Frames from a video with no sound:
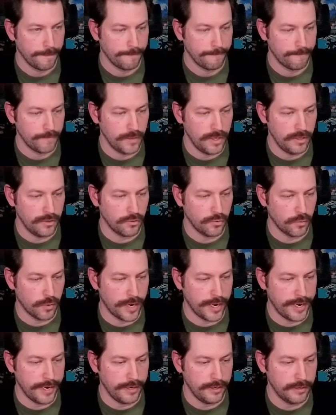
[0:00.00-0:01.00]
Either
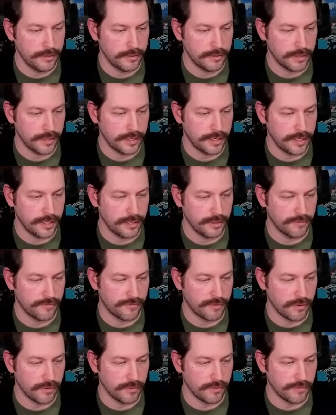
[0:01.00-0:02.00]
way, like getting the
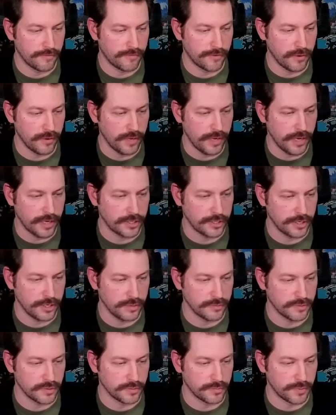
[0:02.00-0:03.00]
Froakie actually
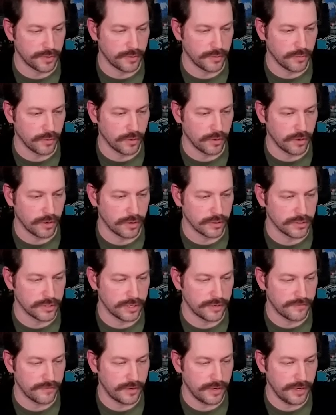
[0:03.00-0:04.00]
helps us burn more cards
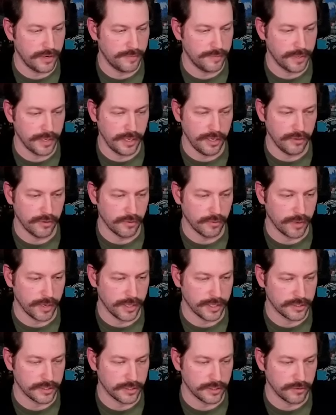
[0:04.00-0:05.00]
out of our hand, but either way,
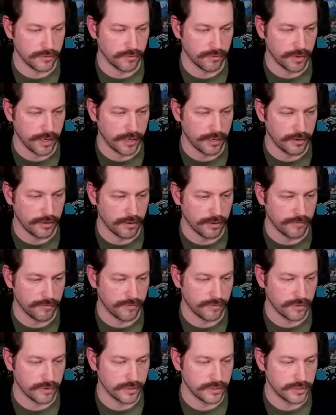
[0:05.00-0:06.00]
that's a great card
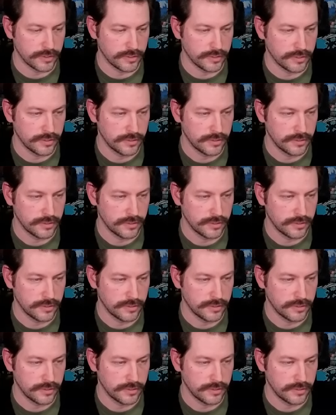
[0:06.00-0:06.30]
for us.